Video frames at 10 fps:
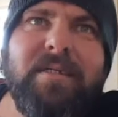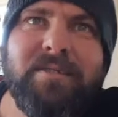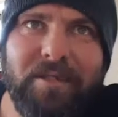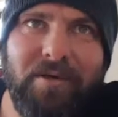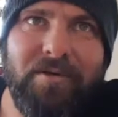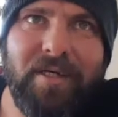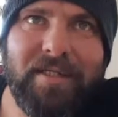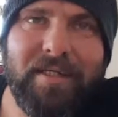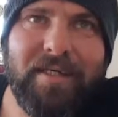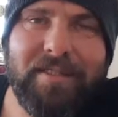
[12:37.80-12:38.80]
So
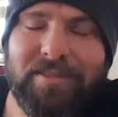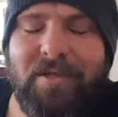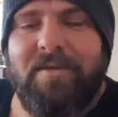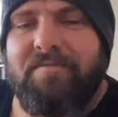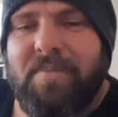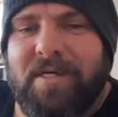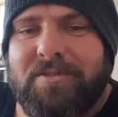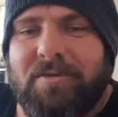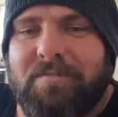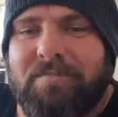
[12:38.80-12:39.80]
it's not even
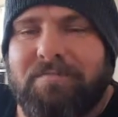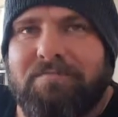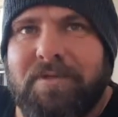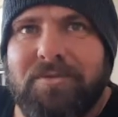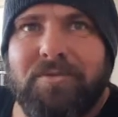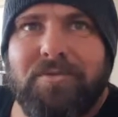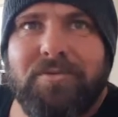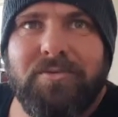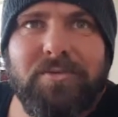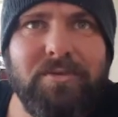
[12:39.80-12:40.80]
based on
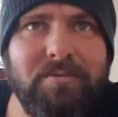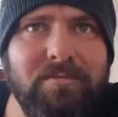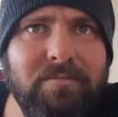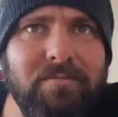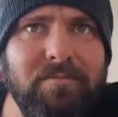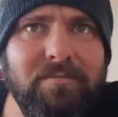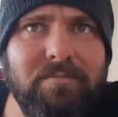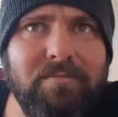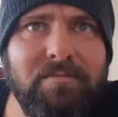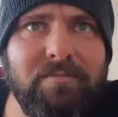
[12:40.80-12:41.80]
minerals.
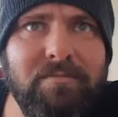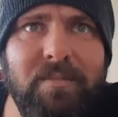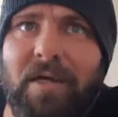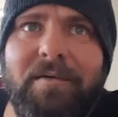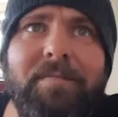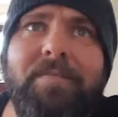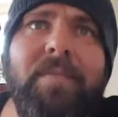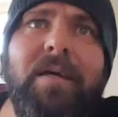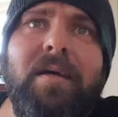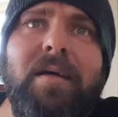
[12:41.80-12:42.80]
No.
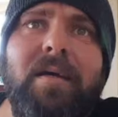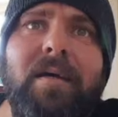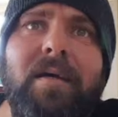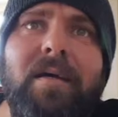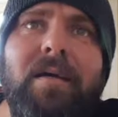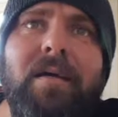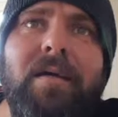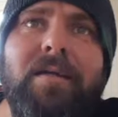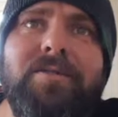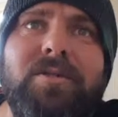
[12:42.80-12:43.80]

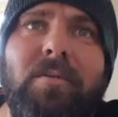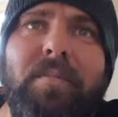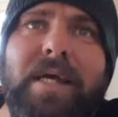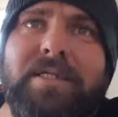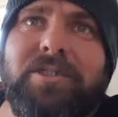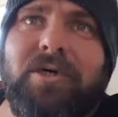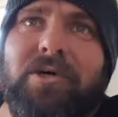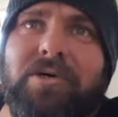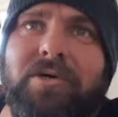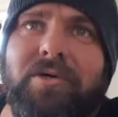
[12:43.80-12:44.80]
It's not based
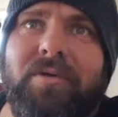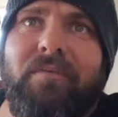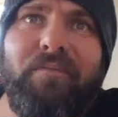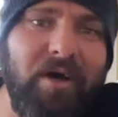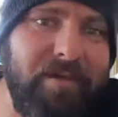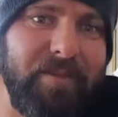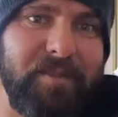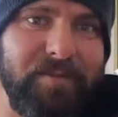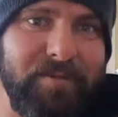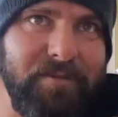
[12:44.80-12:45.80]
on
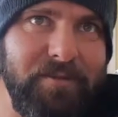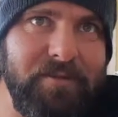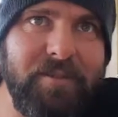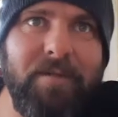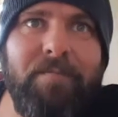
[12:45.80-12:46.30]
vitamins.